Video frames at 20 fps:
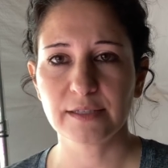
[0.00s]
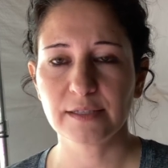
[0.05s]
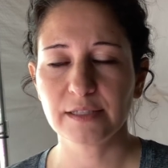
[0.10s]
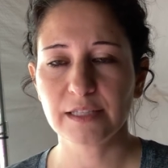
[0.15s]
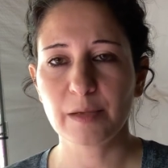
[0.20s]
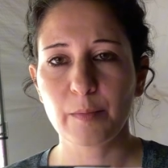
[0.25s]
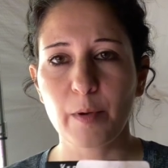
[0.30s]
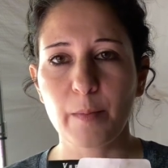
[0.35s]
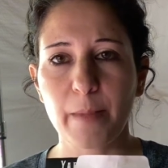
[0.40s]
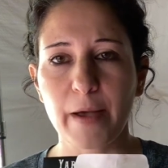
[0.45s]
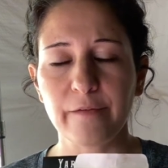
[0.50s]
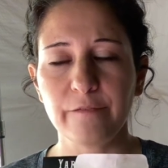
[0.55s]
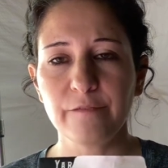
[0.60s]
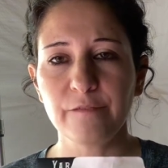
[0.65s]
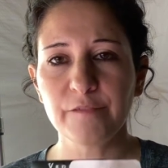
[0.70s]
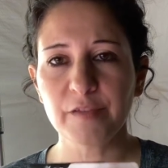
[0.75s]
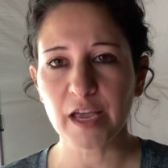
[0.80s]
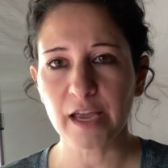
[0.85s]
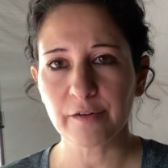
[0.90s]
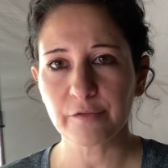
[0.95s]
And some of my
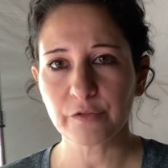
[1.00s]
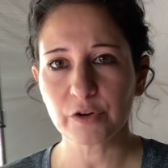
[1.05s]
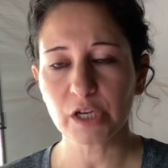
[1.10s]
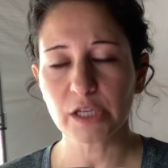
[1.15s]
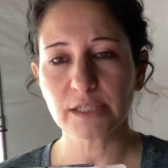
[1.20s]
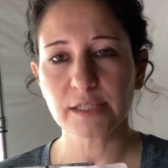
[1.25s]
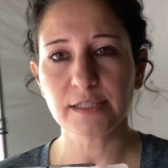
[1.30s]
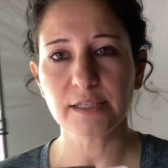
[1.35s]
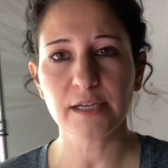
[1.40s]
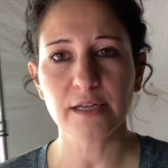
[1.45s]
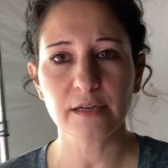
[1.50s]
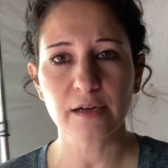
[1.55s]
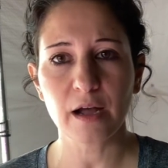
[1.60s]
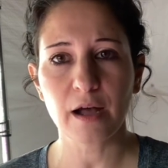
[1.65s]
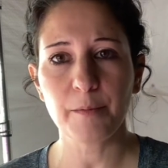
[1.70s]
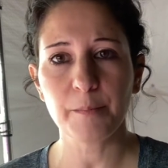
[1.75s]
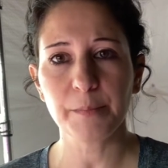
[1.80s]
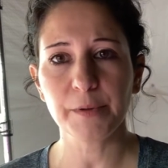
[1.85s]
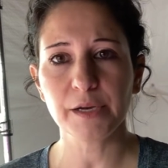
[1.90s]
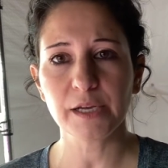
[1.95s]
favorite seed
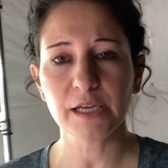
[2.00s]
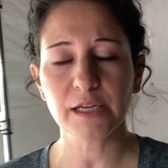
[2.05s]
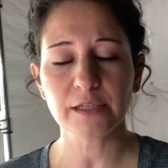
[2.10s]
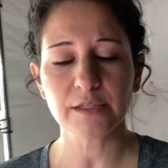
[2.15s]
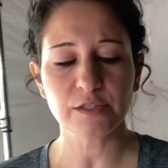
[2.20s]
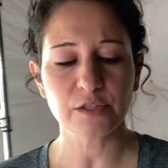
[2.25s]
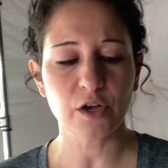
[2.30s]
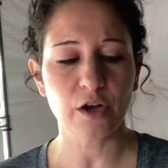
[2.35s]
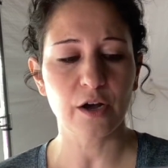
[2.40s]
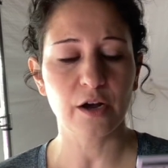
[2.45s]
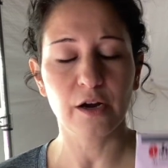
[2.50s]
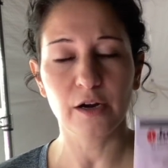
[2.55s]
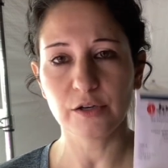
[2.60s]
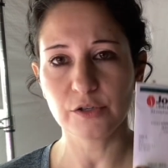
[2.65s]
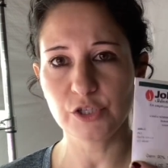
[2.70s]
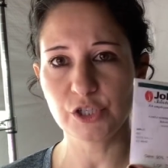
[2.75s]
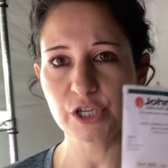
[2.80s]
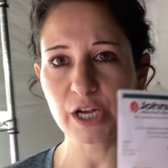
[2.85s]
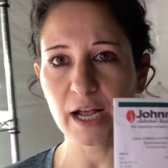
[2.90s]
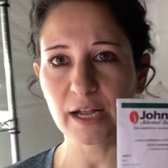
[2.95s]
companies are
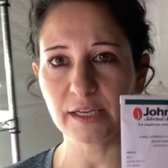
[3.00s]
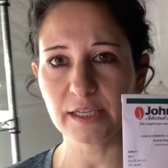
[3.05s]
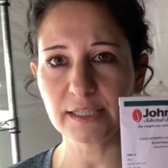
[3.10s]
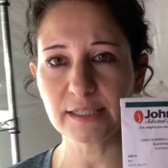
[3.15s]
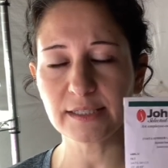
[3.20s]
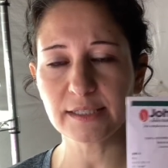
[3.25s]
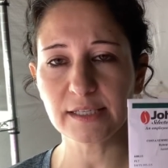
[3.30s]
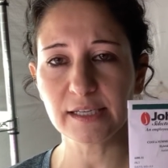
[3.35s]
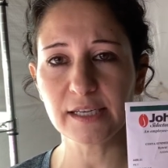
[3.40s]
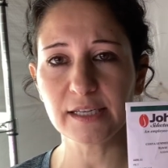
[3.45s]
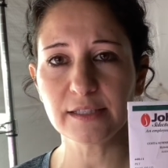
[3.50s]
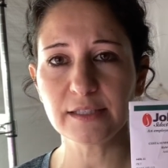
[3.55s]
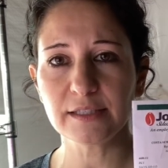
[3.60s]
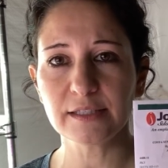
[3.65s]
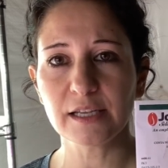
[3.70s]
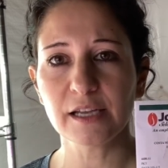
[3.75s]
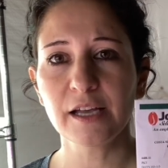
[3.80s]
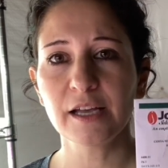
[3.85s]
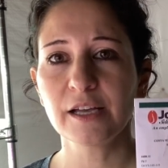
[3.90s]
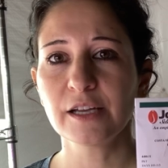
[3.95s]
Johnny's
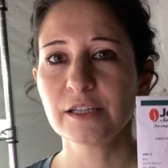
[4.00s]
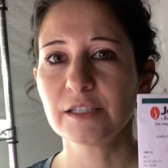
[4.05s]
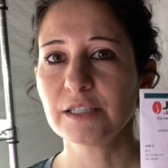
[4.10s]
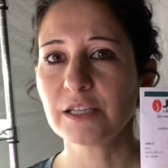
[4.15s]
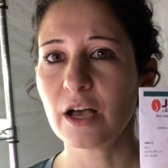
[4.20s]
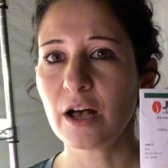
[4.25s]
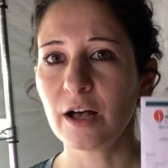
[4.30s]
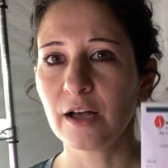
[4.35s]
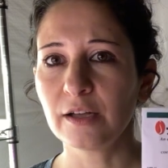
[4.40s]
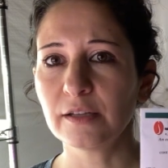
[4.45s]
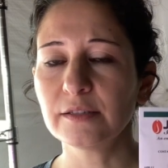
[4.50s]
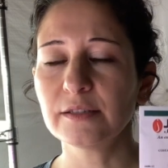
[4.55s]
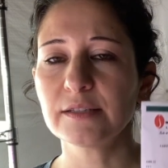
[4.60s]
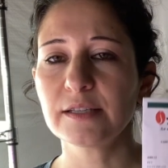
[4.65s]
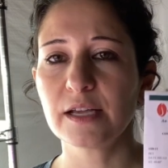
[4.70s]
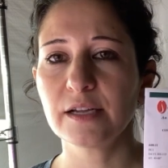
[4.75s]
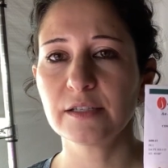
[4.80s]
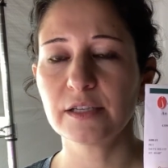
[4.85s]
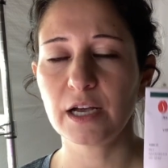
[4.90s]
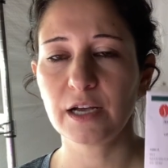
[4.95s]
Seeds, tons
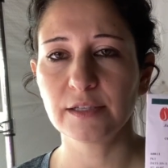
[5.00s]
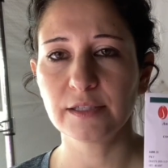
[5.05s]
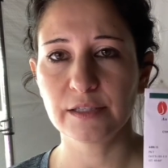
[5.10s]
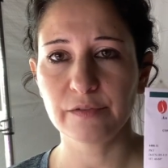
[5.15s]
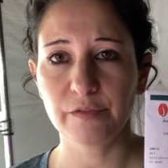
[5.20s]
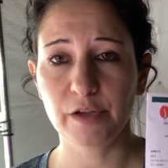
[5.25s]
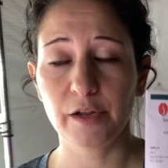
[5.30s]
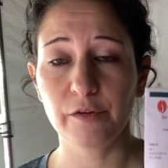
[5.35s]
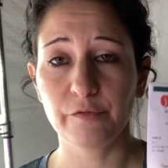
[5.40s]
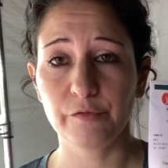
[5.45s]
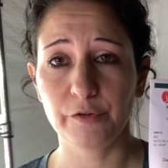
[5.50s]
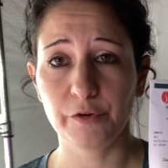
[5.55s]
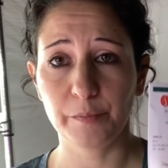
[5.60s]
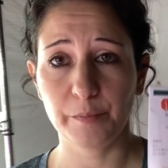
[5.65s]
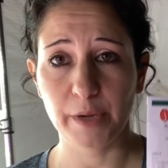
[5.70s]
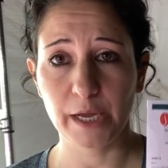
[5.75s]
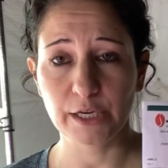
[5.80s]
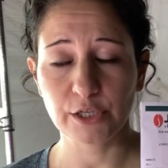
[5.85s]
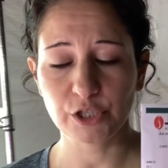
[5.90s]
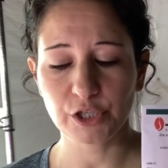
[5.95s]
and tons of
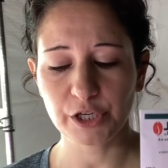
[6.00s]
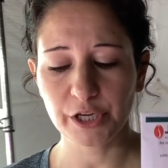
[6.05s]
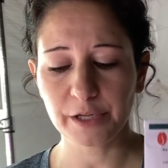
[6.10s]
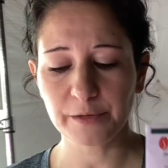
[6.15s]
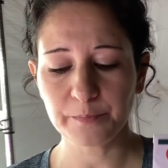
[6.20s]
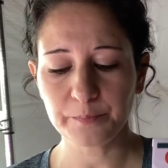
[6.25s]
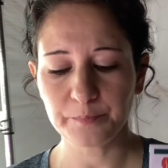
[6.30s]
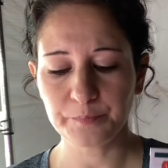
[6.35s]
information,